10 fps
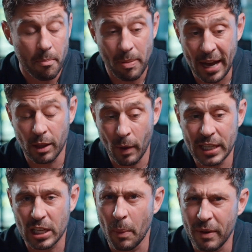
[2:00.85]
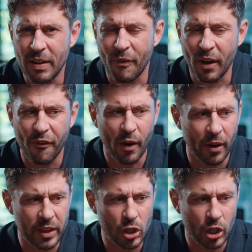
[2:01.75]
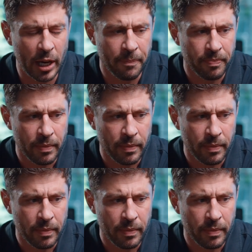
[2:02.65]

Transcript: But the west side, we've definitely felt it this year.